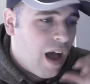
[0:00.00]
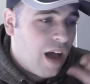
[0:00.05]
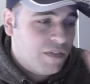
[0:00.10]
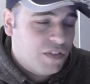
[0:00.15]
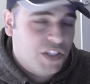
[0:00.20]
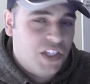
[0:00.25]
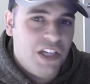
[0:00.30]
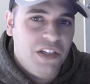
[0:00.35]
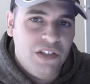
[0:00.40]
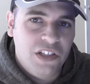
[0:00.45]
I've
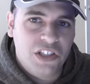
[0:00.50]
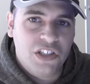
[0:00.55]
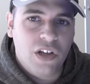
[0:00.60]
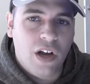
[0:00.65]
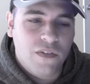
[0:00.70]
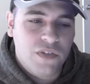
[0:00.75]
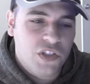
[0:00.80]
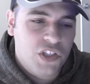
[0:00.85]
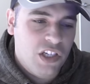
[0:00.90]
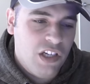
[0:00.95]
seen
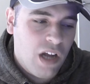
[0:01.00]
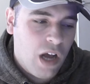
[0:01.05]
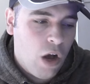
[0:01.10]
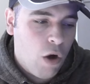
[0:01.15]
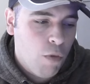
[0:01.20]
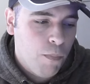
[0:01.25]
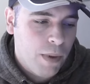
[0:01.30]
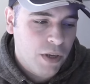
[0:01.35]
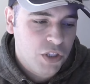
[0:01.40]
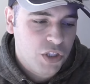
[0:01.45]
a
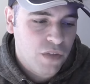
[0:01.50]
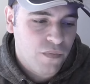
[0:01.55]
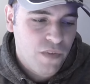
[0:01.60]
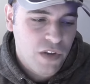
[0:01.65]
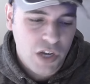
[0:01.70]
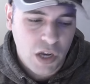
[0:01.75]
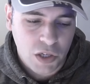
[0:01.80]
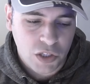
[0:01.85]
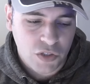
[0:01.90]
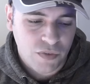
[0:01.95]
whole bunch of
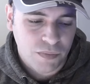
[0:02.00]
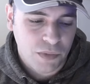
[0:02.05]
videos